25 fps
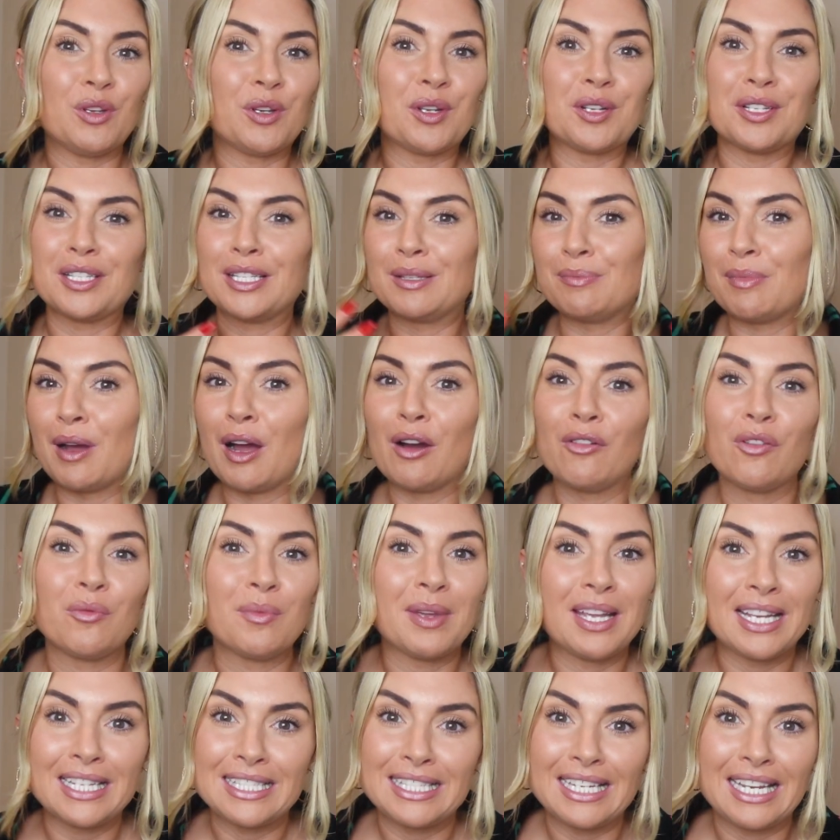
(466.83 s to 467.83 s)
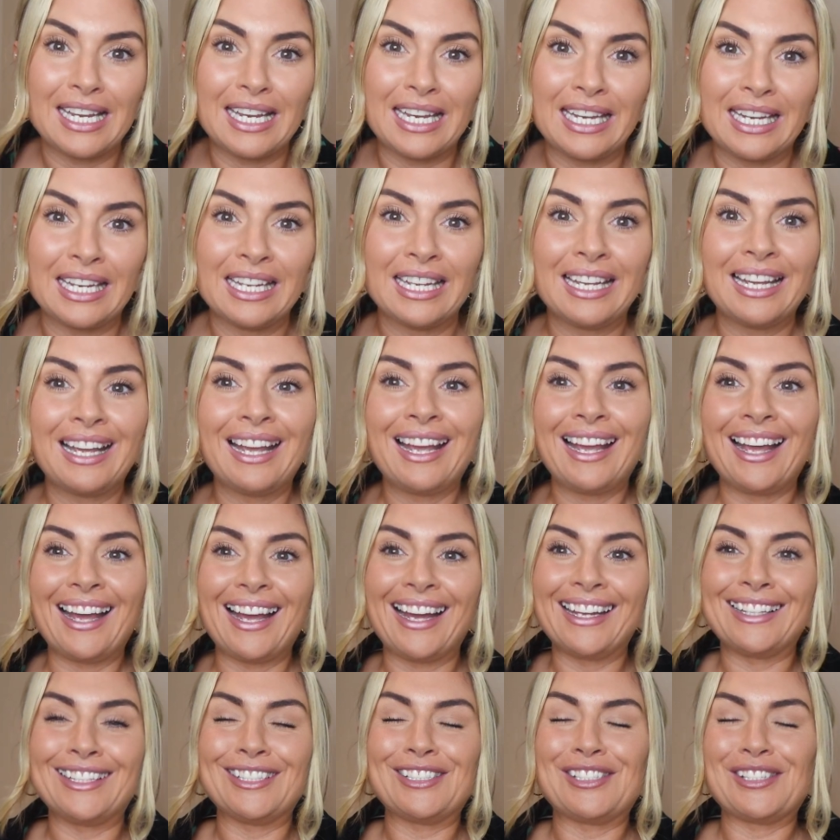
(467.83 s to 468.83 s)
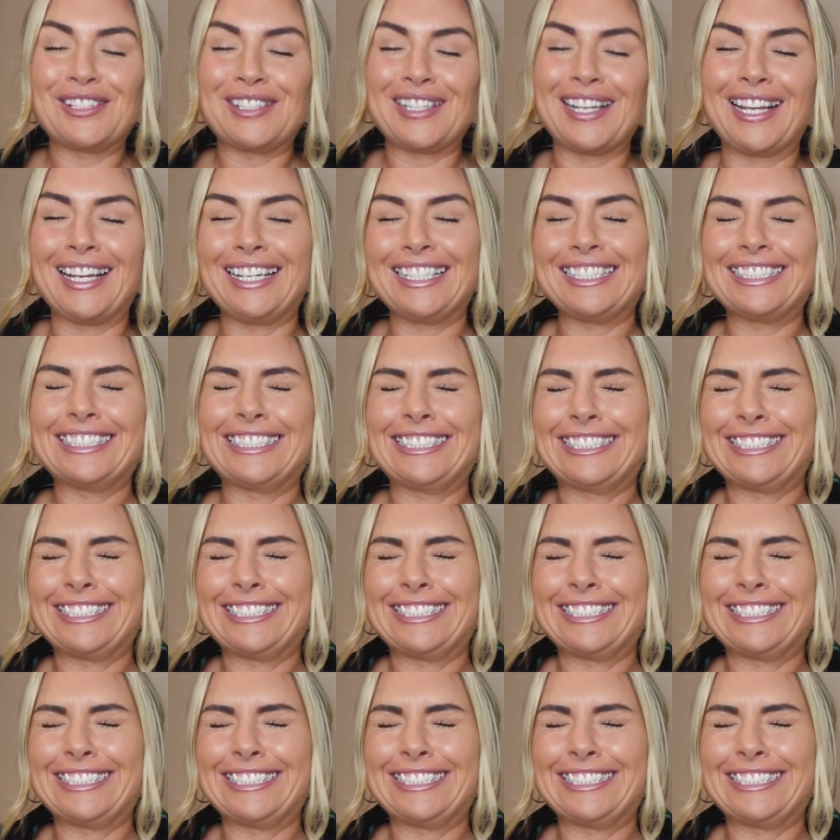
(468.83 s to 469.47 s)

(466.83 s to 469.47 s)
You can smile from ear to ear, and you're just like,